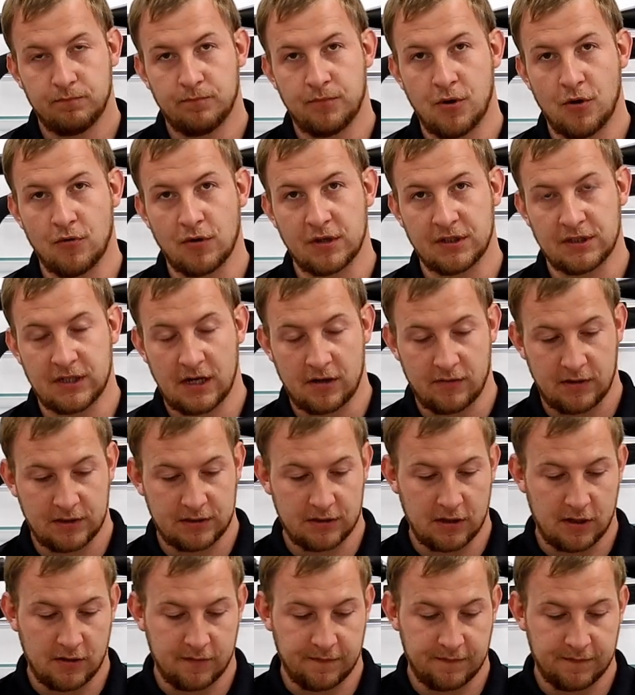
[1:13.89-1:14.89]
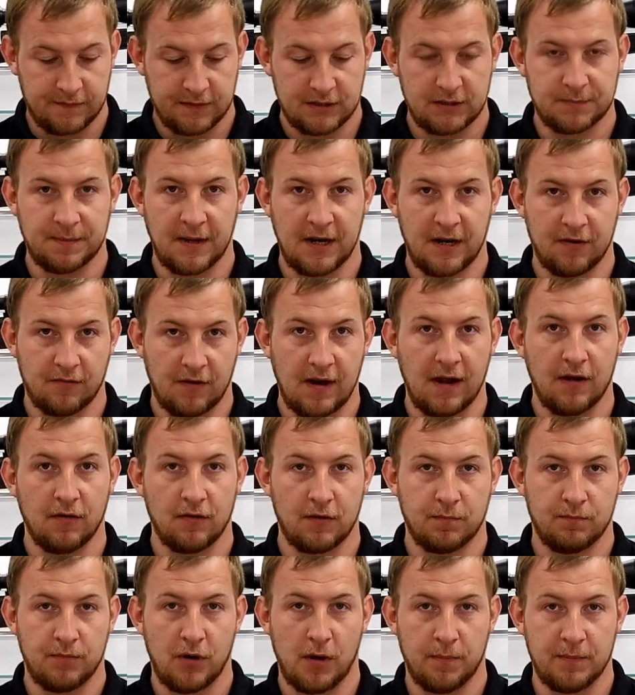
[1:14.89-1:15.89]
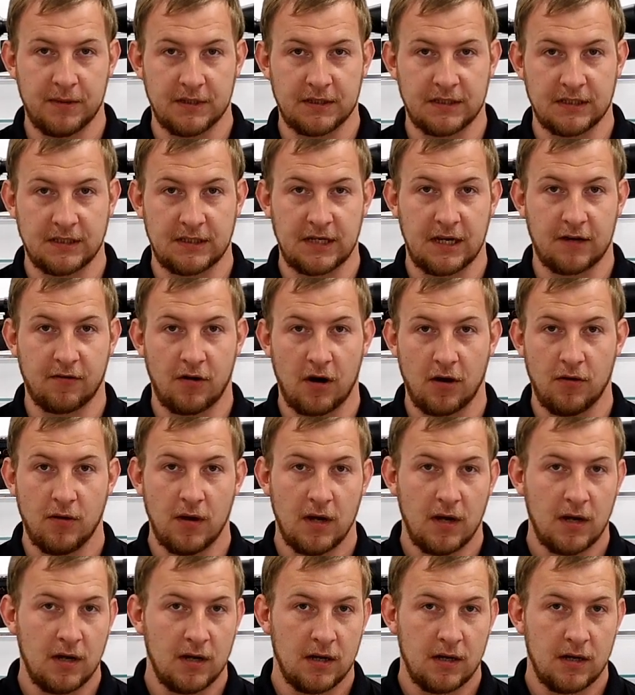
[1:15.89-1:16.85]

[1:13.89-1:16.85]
pull the turret off, spin it round, pop it to zero,